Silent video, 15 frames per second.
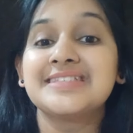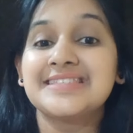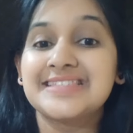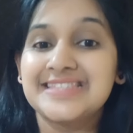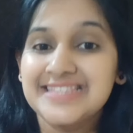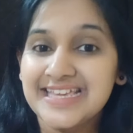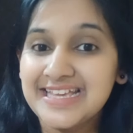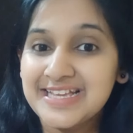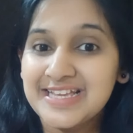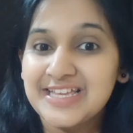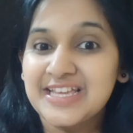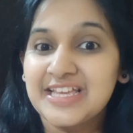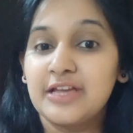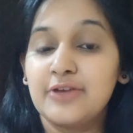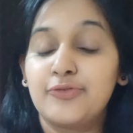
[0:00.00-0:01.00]
see
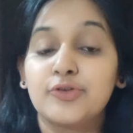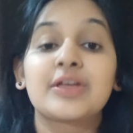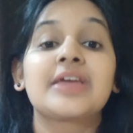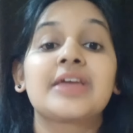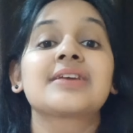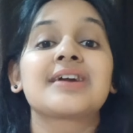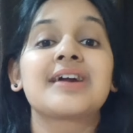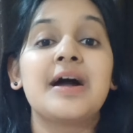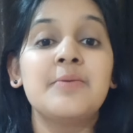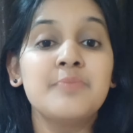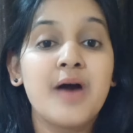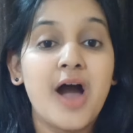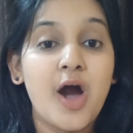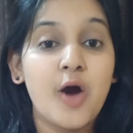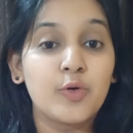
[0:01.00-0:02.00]
if you can
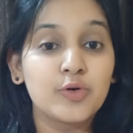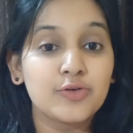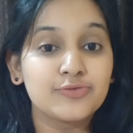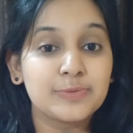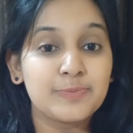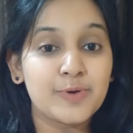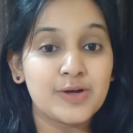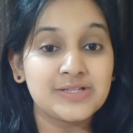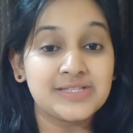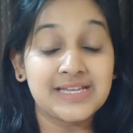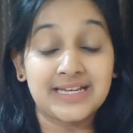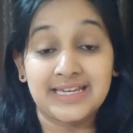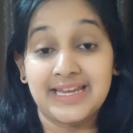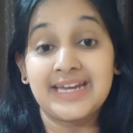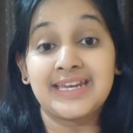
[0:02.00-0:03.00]
come out of the
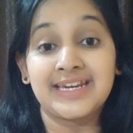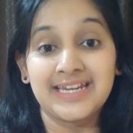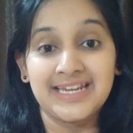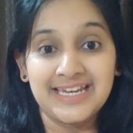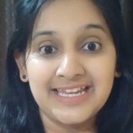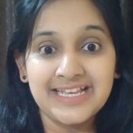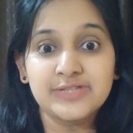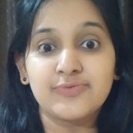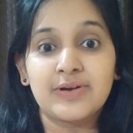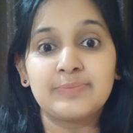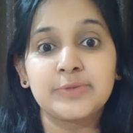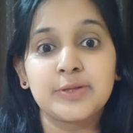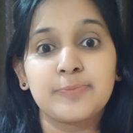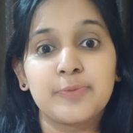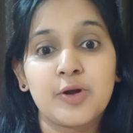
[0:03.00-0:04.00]
project, get released
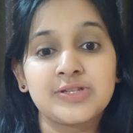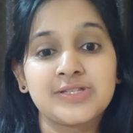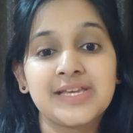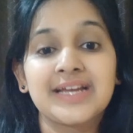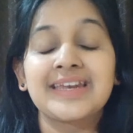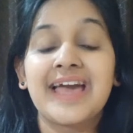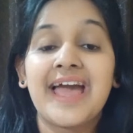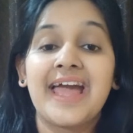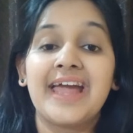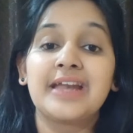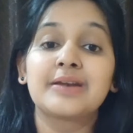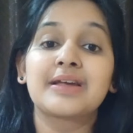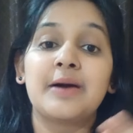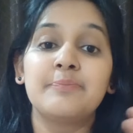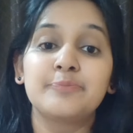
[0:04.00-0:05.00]
from the project
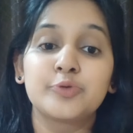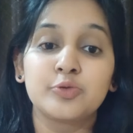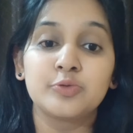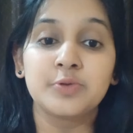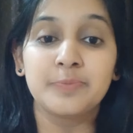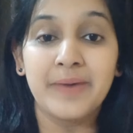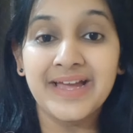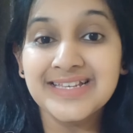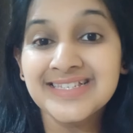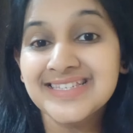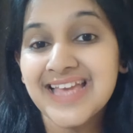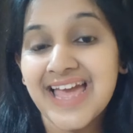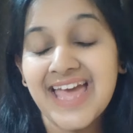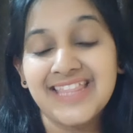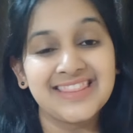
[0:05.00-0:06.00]
and come to the bench,
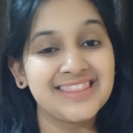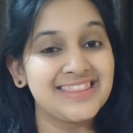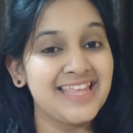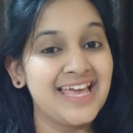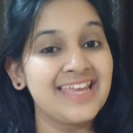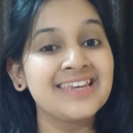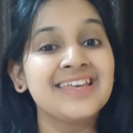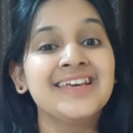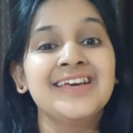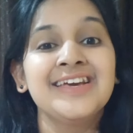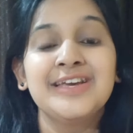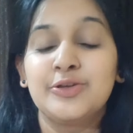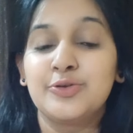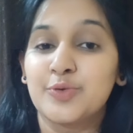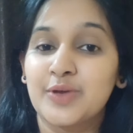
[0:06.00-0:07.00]
and then
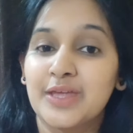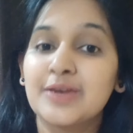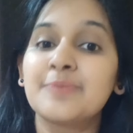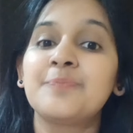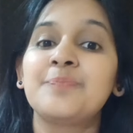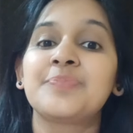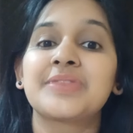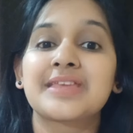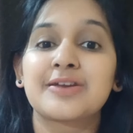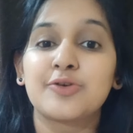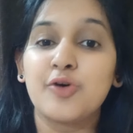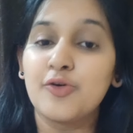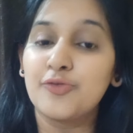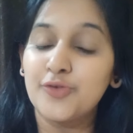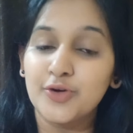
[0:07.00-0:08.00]
you can
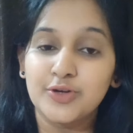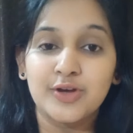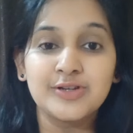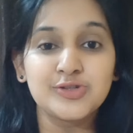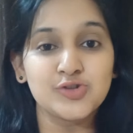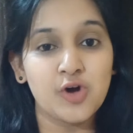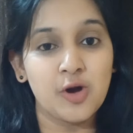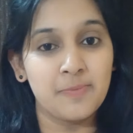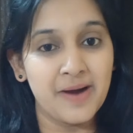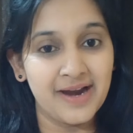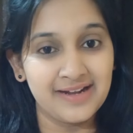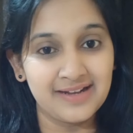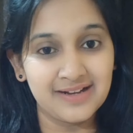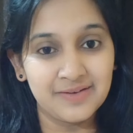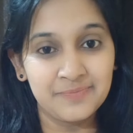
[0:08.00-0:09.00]
go for your job hunt.